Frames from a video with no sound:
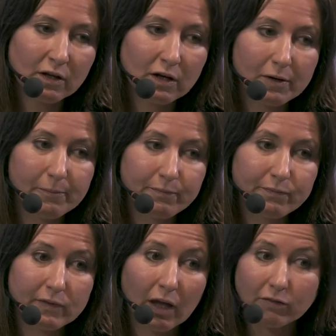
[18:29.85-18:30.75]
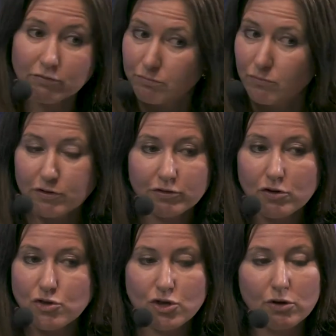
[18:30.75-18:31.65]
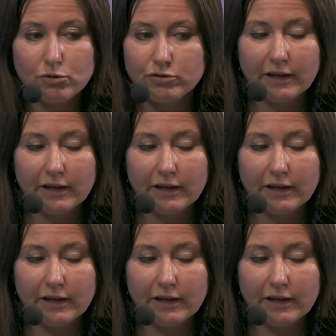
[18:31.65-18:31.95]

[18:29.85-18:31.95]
And research shows